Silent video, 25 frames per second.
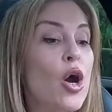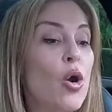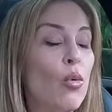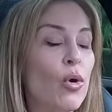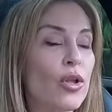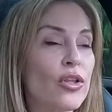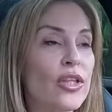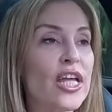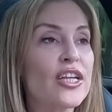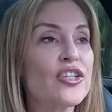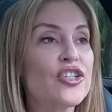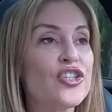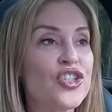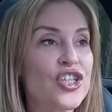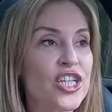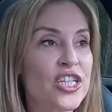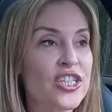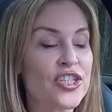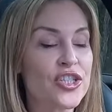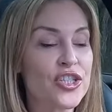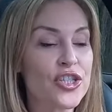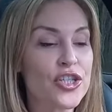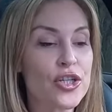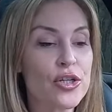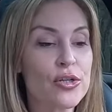well then
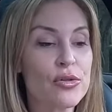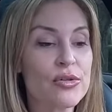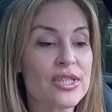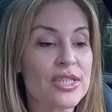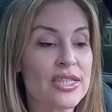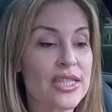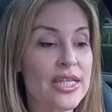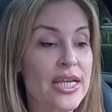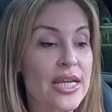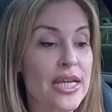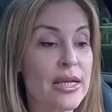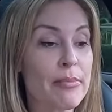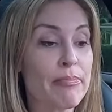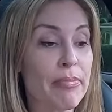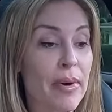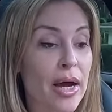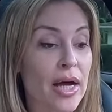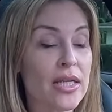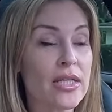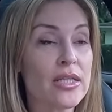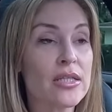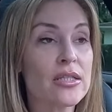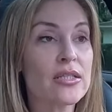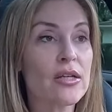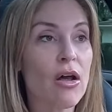just use the
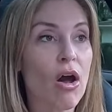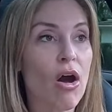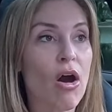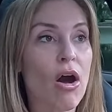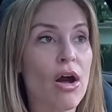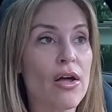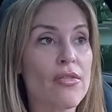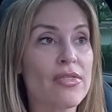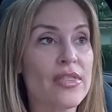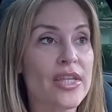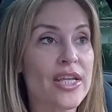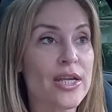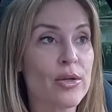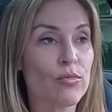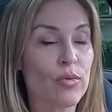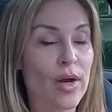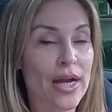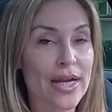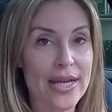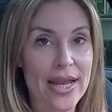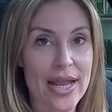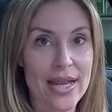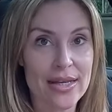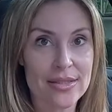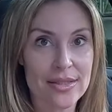buttons on the
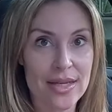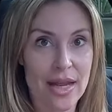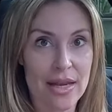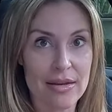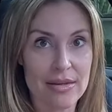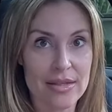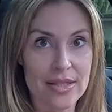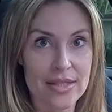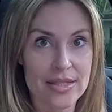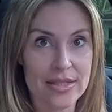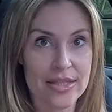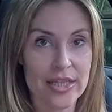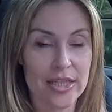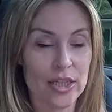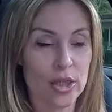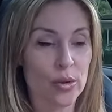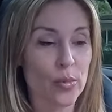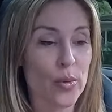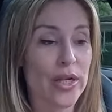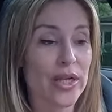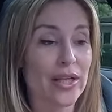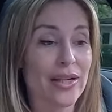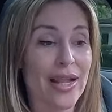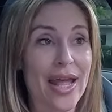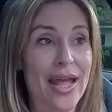right hand side of the steering
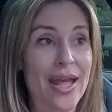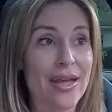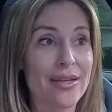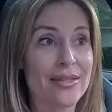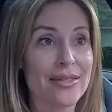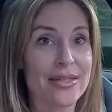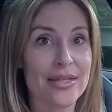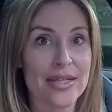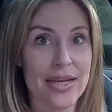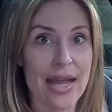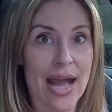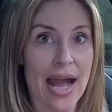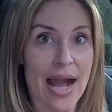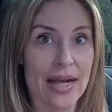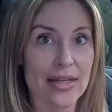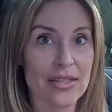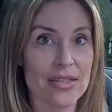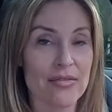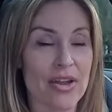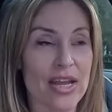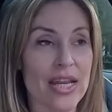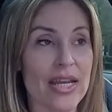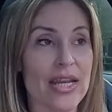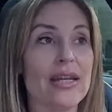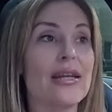wheel and
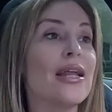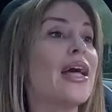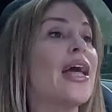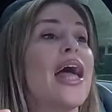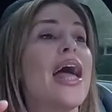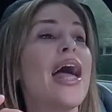deactivate it.